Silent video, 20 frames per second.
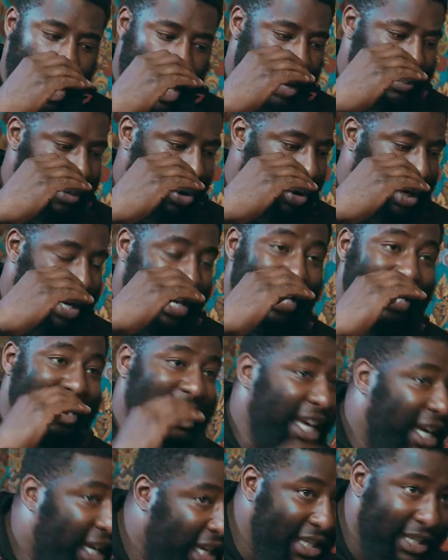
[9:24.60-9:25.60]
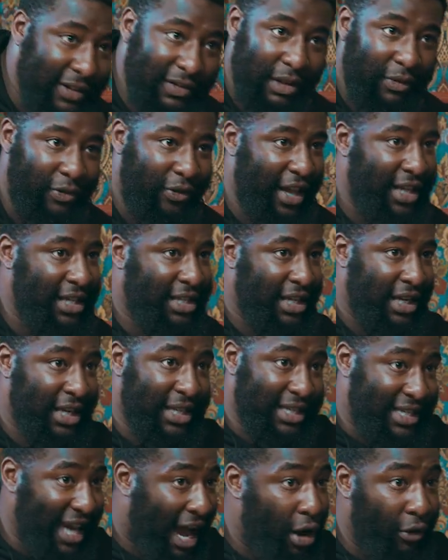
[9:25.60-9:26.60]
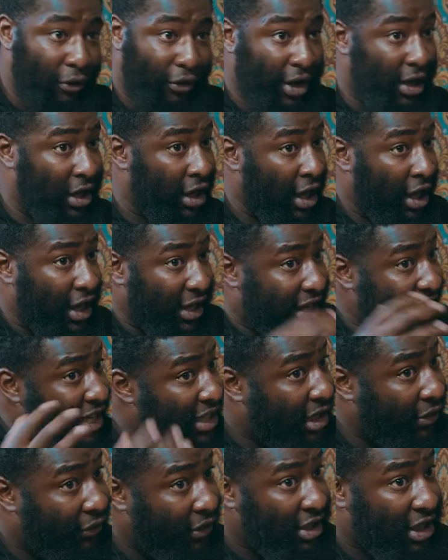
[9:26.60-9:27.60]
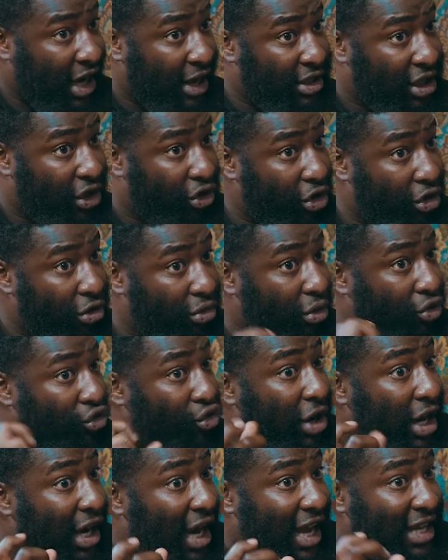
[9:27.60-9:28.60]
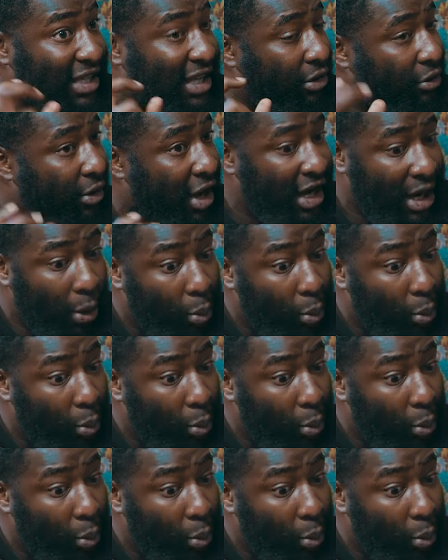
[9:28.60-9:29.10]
um, you look at the Deacons of Defense in the South, and these different types of groups will realize that, right,